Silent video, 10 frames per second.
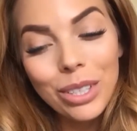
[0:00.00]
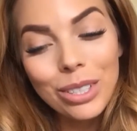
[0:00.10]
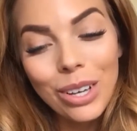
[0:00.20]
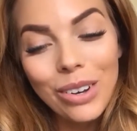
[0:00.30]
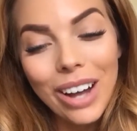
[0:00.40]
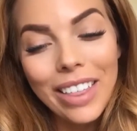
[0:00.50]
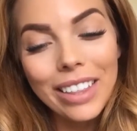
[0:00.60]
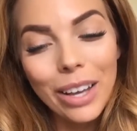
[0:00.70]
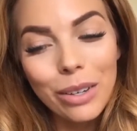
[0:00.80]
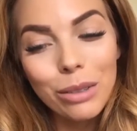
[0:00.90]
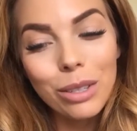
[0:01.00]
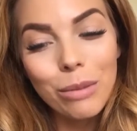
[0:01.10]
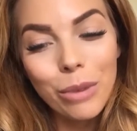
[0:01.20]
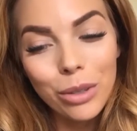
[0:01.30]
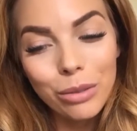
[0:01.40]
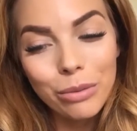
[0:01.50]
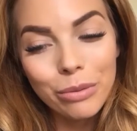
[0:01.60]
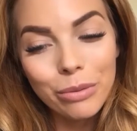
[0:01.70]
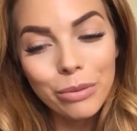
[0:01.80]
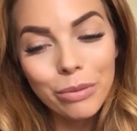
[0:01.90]
So I think that was
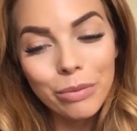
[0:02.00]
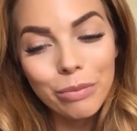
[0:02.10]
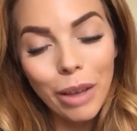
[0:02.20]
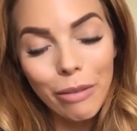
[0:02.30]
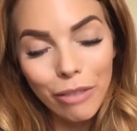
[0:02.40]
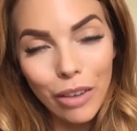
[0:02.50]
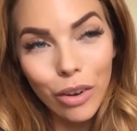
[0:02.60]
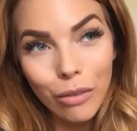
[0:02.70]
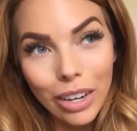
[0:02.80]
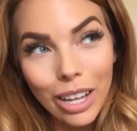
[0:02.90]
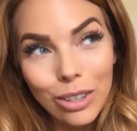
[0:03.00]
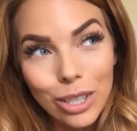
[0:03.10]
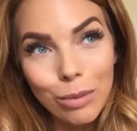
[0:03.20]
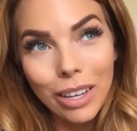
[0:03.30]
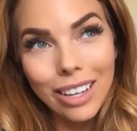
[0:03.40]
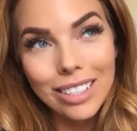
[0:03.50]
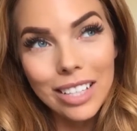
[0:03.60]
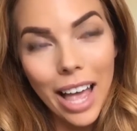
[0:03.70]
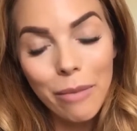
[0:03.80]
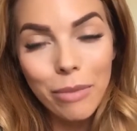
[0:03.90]
my favorite video, just
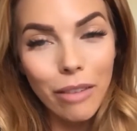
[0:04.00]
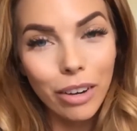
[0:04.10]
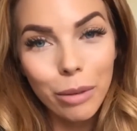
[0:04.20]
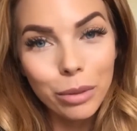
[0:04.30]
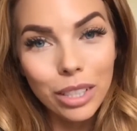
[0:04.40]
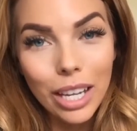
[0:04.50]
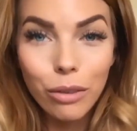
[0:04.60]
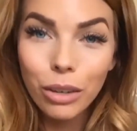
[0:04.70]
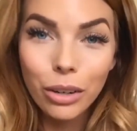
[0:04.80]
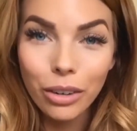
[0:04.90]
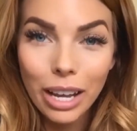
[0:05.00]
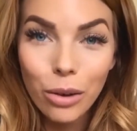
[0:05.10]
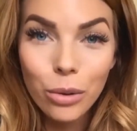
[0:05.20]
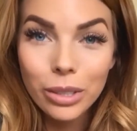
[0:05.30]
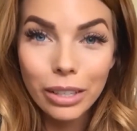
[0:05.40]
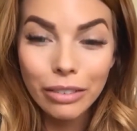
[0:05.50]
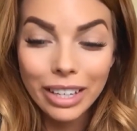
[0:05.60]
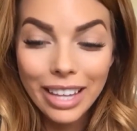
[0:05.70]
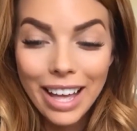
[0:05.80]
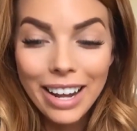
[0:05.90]
because I'm never able to like recreate cool stuff
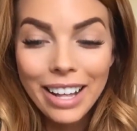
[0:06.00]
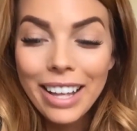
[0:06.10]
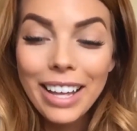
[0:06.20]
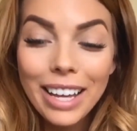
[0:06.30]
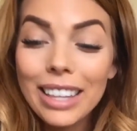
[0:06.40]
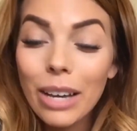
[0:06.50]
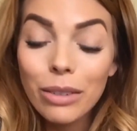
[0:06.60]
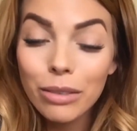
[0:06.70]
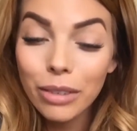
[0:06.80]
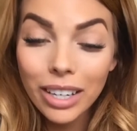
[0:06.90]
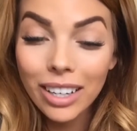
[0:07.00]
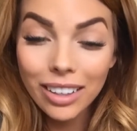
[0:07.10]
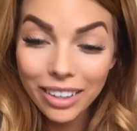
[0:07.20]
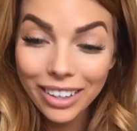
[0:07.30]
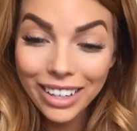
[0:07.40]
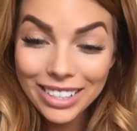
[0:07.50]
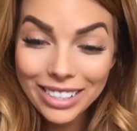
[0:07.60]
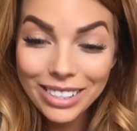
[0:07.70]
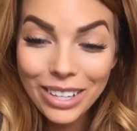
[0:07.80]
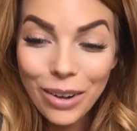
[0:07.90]
like that, and that was fucking
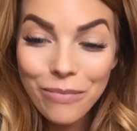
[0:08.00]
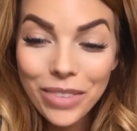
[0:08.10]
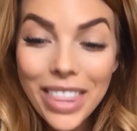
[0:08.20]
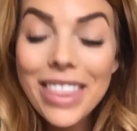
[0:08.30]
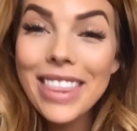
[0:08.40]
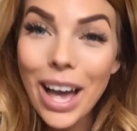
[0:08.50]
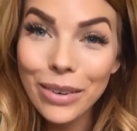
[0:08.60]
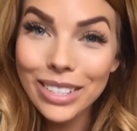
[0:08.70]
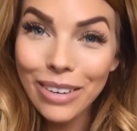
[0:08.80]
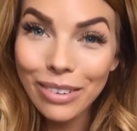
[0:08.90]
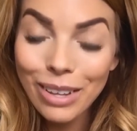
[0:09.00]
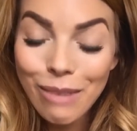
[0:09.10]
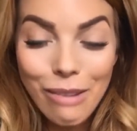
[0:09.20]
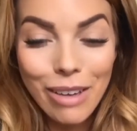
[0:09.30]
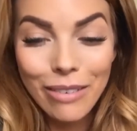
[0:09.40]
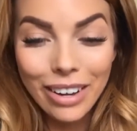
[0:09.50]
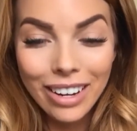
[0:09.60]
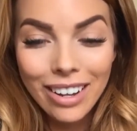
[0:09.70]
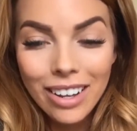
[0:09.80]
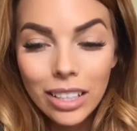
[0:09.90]
hilarious. So that was definitely my
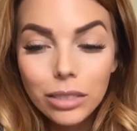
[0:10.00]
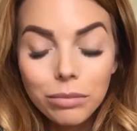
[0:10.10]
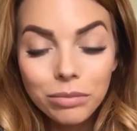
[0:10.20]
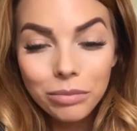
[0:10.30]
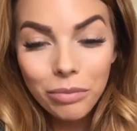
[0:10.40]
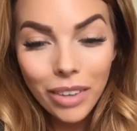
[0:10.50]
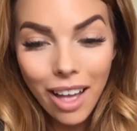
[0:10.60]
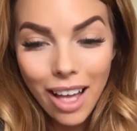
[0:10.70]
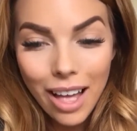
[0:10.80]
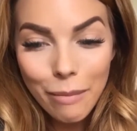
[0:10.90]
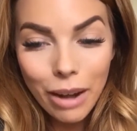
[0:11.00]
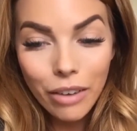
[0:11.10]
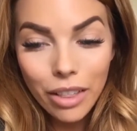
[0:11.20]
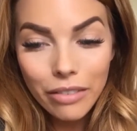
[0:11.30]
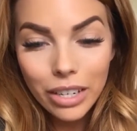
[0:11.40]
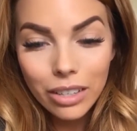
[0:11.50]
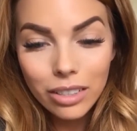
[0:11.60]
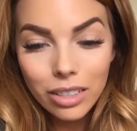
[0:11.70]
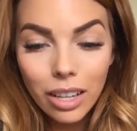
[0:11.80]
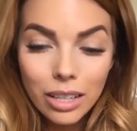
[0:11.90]
favorite. Out of all the
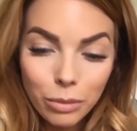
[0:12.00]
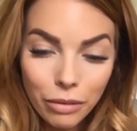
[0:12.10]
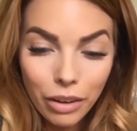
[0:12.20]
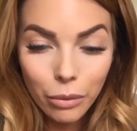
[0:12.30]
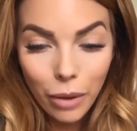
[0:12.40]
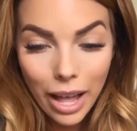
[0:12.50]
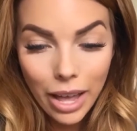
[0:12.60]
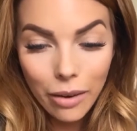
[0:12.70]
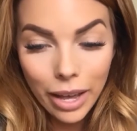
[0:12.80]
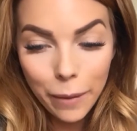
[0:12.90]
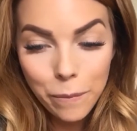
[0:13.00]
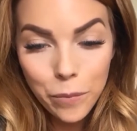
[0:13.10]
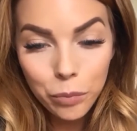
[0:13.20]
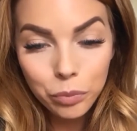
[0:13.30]
videos, that's my favorite. Why? Okay.